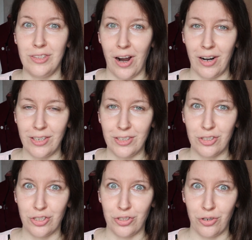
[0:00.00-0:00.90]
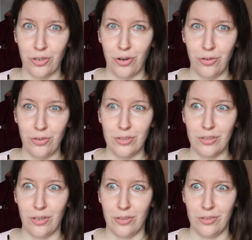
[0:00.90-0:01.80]
dark
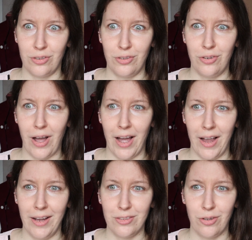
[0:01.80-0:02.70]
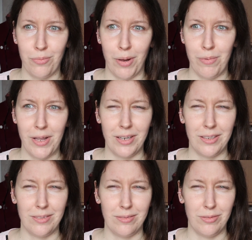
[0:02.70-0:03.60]
circles under your eyes, or maybe I
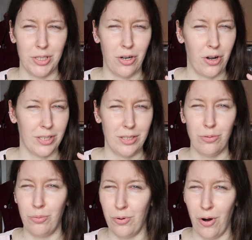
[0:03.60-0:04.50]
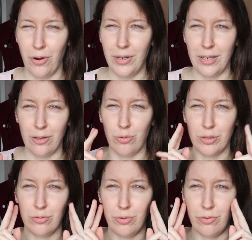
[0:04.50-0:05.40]
got it wrong and it
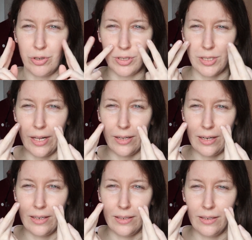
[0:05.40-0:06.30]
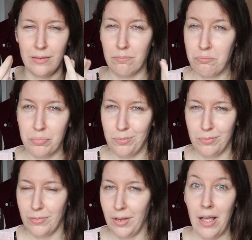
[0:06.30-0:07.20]
was reversed, like,
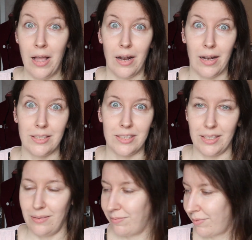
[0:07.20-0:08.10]
let's see.